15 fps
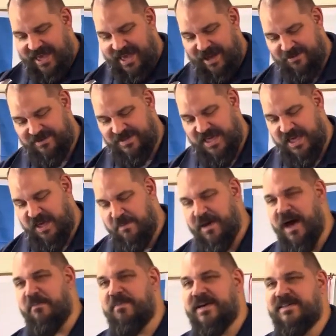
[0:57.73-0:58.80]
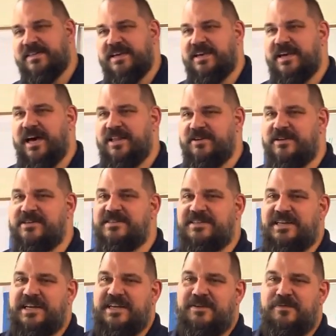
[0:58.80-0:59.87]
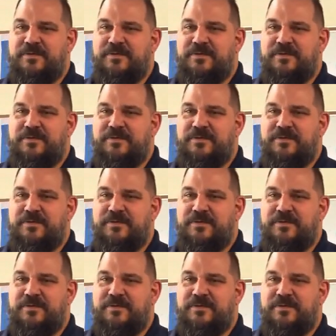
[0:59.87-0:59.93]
I was thinking about mixing colors, and